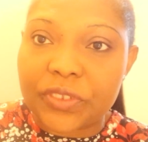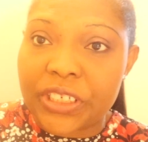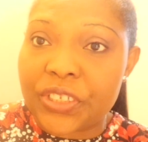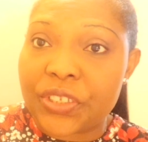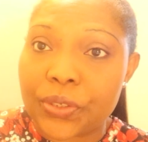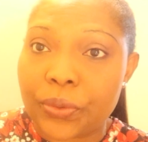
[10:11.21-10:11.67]

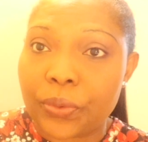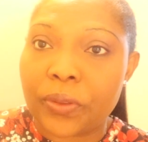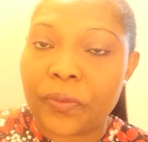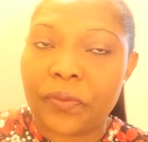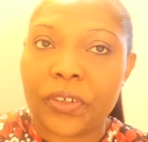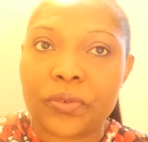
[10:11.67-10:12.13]
into
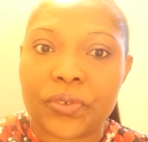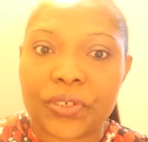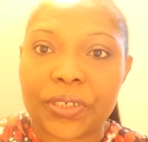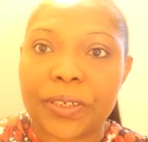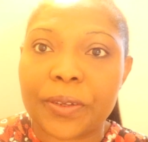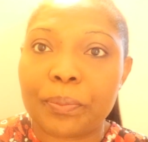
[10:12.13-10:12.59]
the
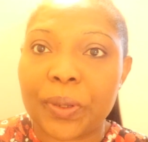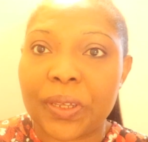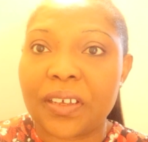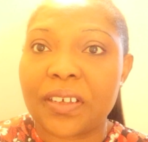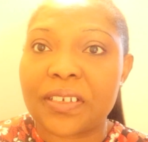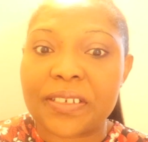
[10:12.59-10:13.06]
future,
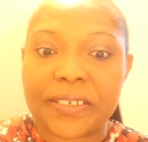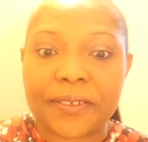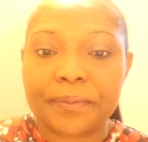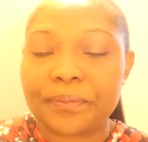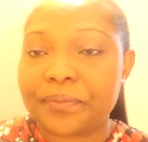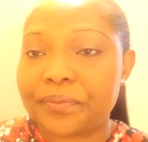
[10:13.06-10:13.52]
because
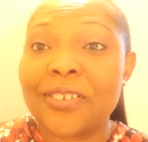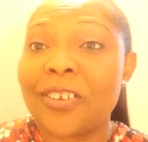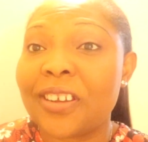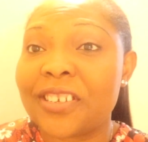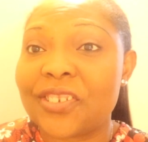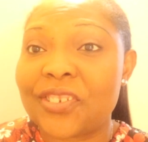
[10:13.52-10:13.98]

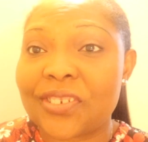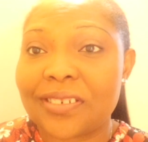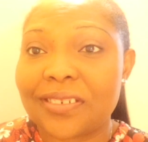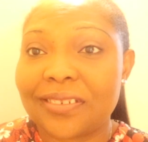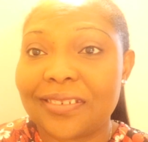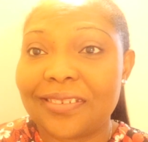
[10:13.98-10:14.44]

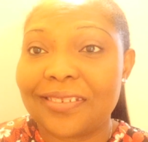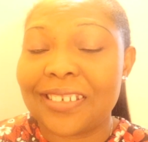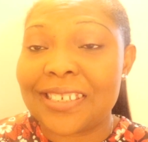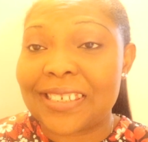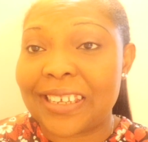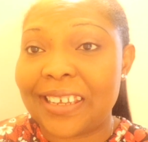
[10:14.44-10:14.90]
knowledge
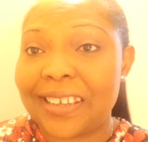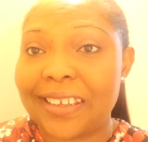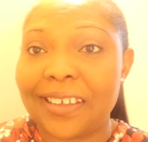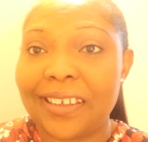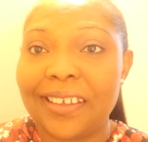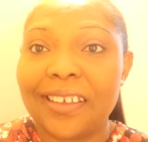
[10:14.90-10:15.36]
is
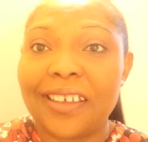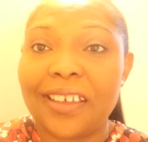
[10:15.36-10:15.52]
key,